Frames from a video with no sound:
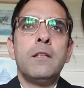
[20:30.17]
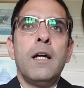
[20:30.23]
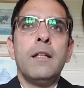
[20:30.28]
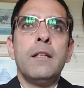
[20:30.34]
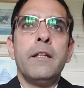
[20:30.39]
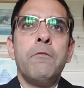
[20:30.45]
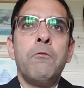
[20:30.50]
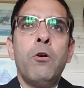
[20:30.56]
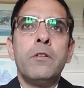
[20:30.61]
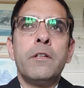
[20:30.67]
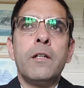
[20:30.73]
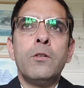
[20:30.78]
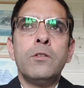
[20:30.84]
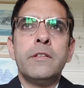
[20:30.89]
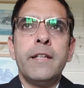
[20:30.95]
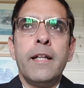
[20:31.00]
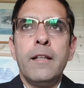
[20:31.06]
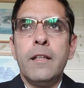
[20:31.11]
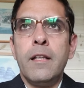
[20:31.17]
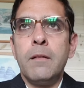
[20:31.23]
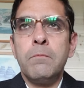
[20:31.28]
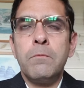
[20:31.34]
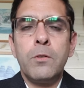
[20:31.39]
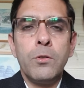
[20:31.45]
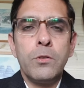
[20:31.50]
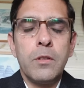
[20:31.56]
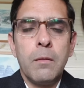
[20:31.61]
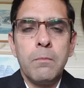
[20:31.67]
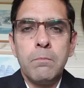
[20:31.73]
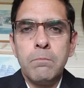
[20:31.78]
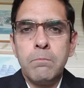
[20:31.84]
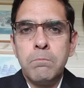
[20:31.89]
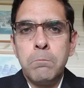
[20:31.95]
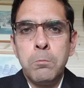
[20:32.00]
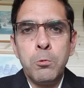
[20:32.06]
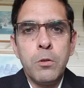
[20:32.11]
and they wanted to send them to
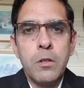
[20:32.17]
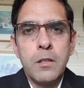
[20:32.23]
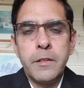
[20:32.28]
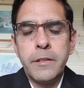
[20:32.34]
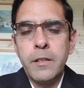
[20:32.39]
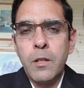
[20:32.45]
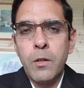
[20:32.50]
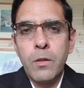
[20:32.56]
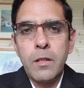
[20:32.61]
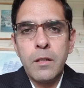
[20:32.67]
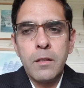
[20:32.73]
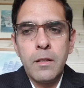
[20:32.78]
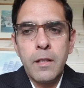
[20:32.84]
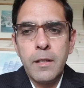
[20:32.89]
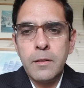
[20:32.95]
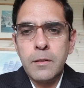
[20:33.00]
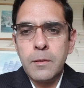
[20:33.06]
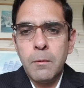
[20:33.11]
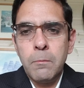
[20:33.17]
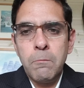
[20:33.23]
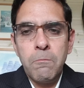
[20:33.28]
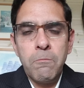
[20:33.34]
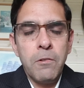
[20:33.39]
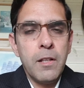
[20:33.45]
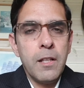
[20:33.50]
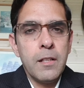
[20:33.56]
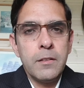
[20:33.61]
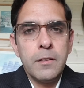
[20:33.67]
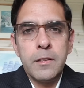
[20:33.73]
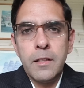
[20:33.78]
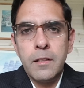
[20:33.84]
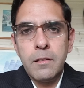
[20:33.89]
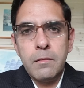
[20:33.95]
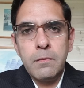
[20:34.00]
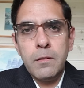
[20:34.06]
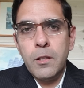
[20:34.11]
some poor children in some village
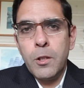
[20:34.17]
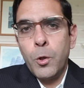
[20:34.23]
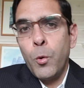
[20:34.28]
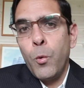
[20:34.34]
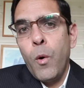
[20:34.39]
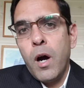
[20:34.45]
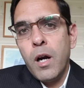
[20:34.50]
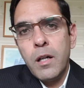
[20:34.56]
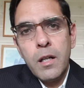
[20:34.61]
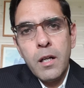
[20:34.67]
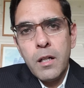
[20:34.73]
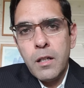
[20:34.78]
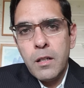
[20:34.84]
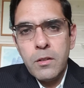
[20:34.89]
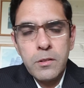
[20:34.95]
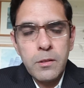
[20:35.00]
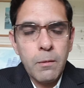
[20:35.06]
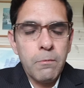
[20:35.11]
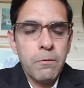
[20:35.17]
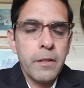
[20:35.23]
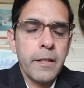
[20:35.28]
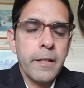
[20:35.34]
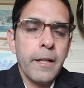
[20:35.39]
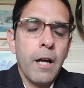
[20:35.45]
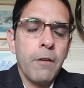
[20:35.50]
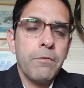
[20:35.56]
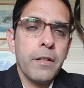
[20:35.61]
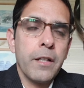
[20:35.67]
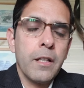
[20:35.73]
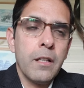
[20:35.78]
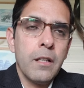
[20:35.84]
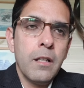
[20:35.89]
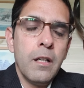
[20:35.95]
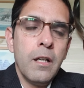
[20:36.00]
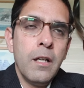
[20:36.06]
in Rwanda or somewhere in Africa.